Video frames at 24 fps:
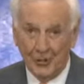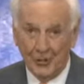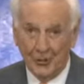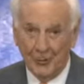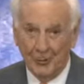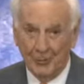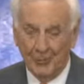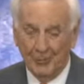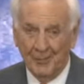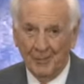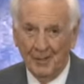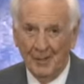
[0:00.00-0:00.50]
in
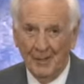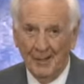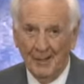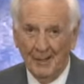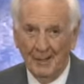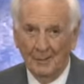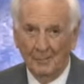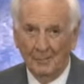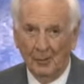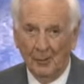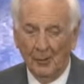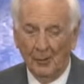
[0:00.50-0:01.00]
June.
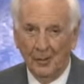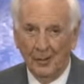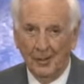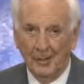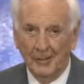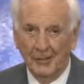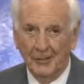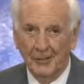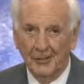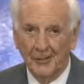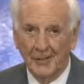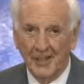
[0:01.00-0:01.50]

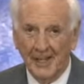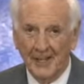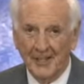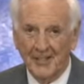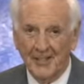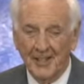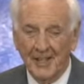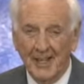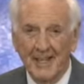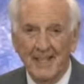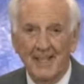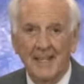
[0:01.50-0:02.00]
Boy,
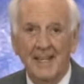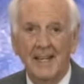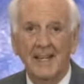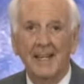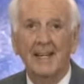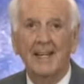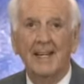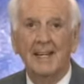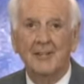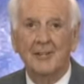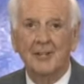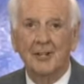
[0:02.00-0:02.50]

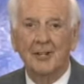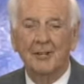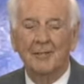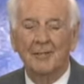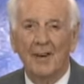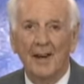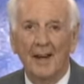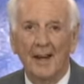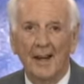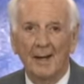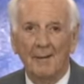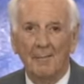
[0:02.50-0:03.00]
2018 is
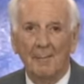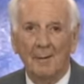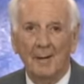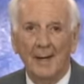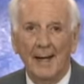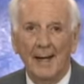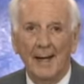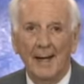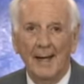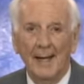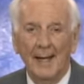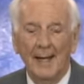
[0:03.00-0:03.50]
just flying
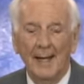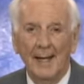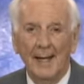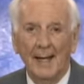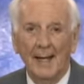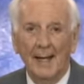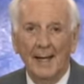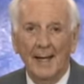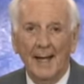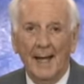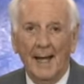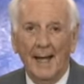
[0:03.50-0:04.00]
by.
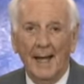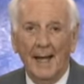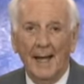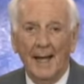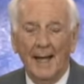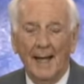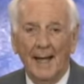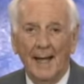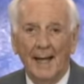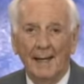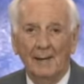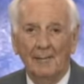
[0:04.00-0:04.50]

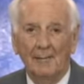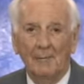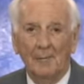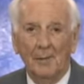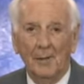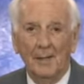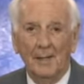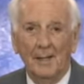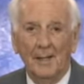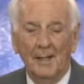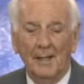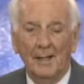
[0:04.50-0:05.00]

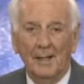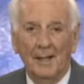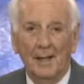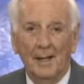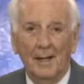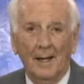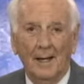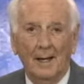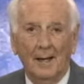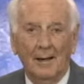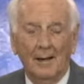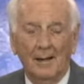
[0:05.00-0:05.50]
And we
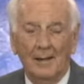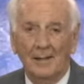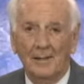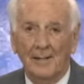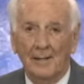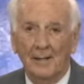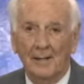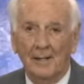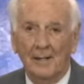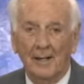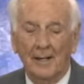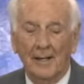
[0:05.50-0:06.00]

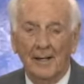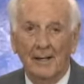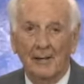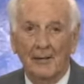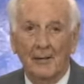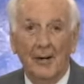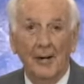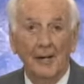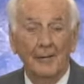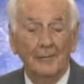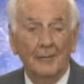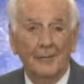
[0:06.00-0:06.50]
are
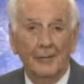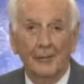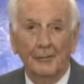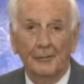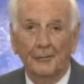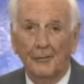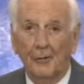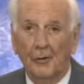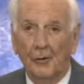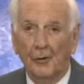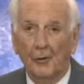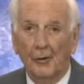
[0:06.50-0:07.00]
certainly
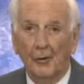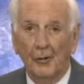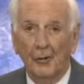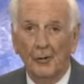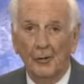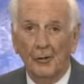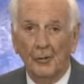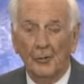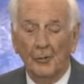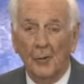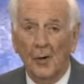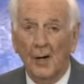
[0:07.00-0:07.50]
grateful
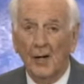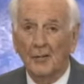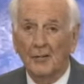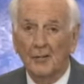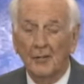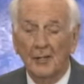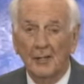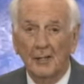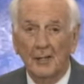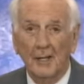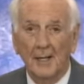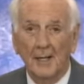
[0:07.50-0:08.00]
for your
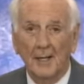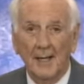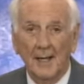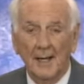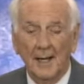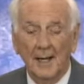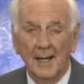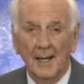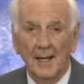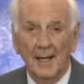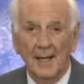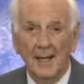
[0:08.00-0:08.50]
watching the
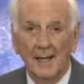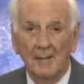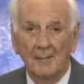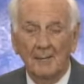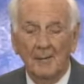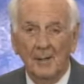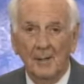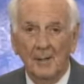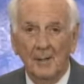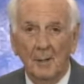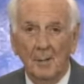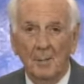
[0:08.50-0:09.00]

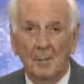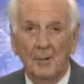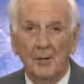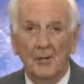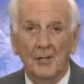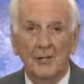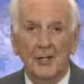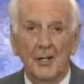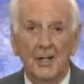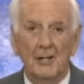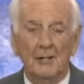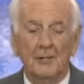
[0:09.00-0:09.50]
today. We
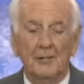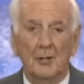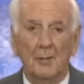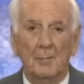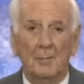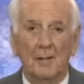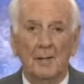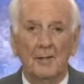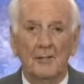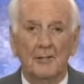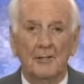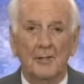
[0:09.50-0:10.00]
appreciate
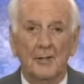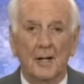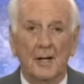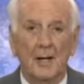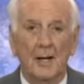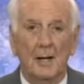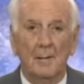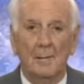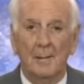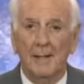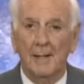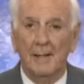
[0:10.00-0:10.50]
so much
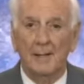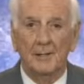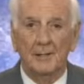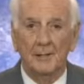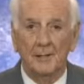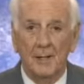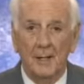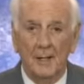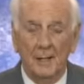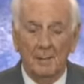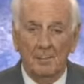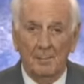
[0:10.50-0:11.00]
the
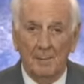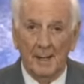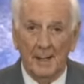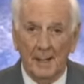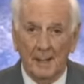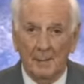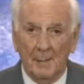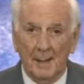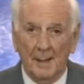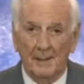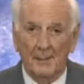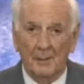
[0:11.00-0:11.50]
comments
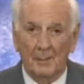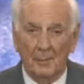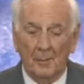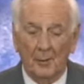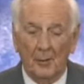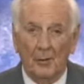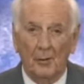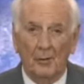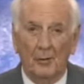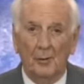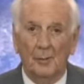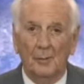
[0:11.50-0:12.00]
made about
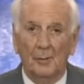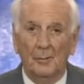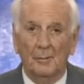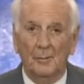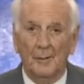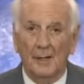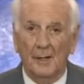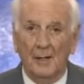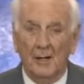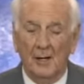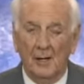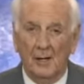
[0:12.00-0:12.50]
the
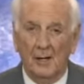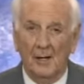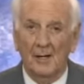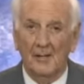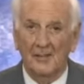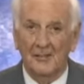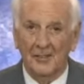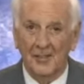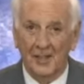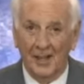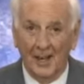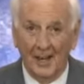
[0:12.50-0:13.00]
program, the
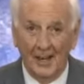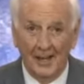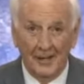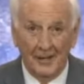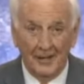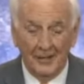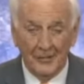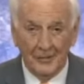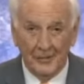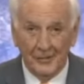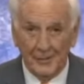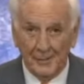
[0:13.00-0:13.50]
cards, the
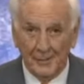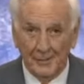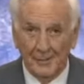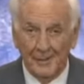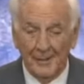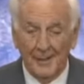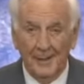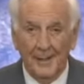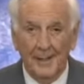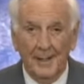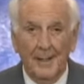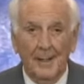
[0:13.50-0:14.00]
letters,
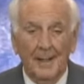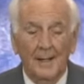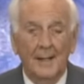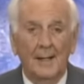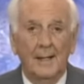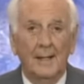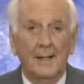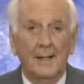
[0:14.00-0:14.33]
the